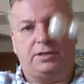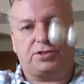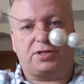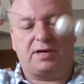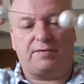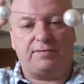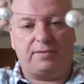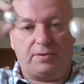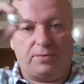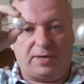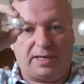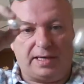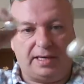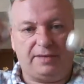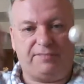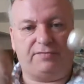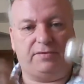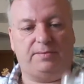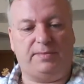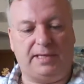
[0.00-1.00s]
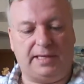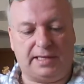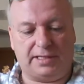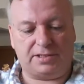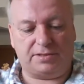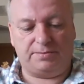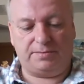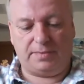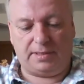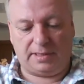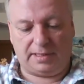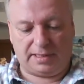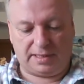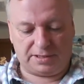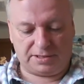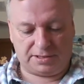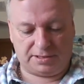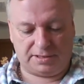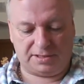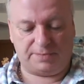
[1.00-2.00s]
travel away from the atom
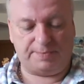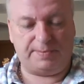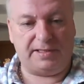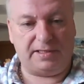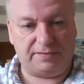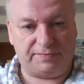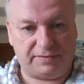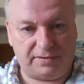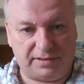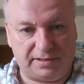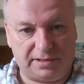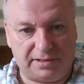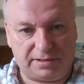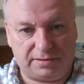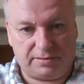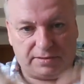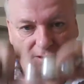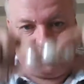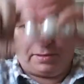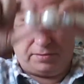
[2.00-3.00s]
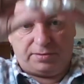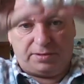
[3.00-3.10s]
at the speed of light, right?